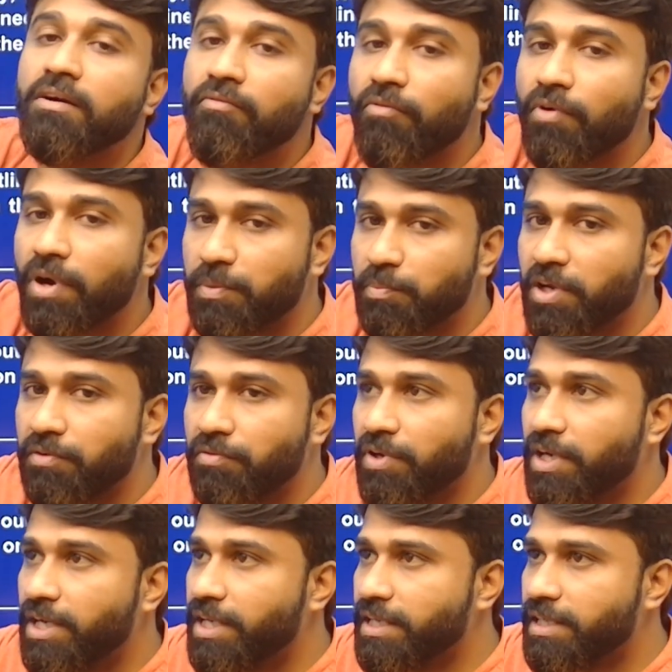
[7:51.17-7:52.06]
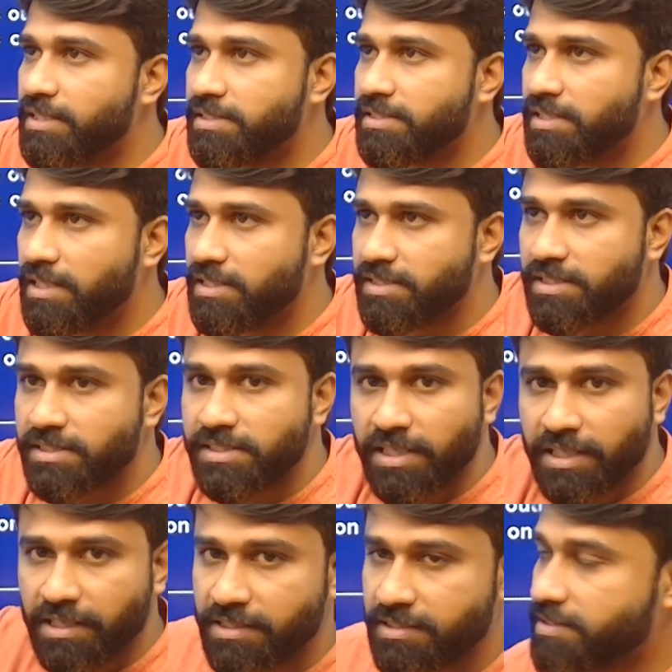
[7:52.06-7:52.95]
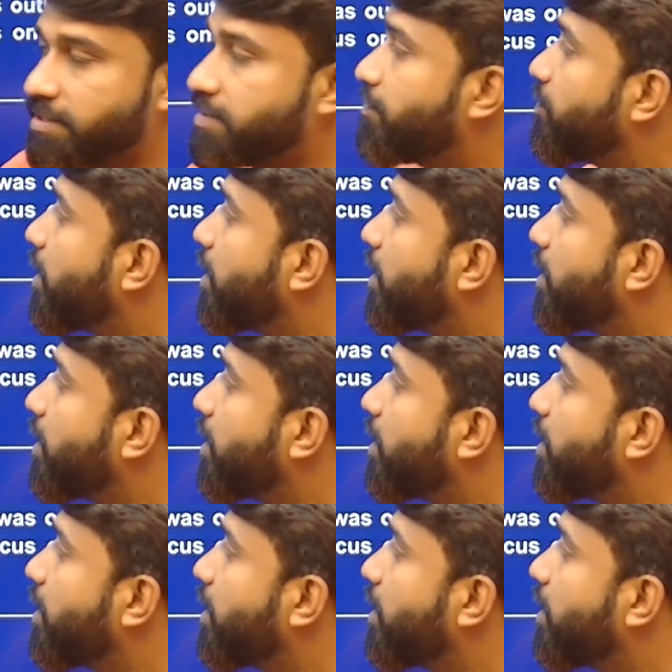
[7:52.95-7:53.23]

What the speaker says: 1.5 degrees Celsius increase.